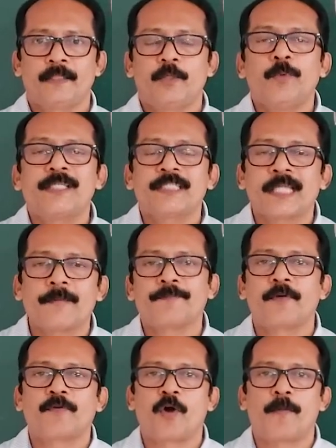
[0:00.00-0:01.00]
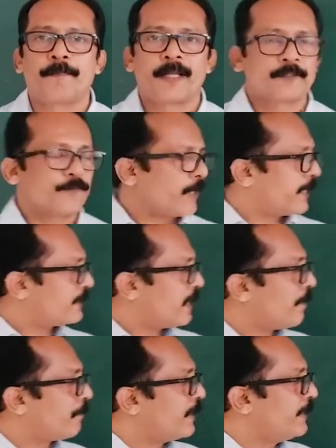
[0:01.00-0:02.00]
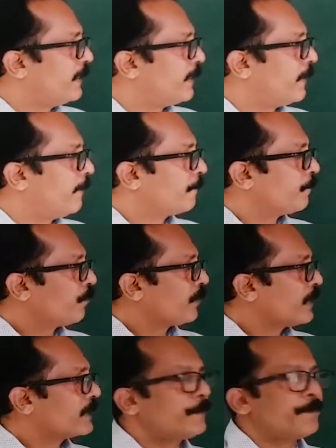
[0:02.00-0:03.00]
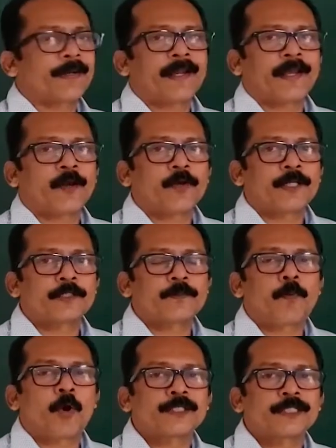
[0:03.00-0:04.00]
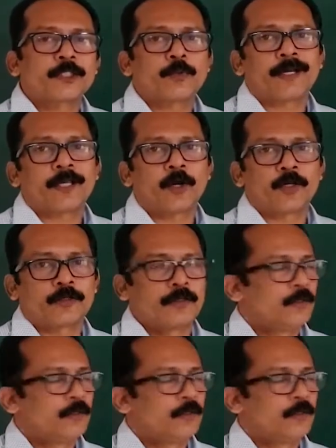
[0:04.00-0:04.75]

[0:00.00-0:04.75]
which type of complex. For example, here simple ion is positive ion,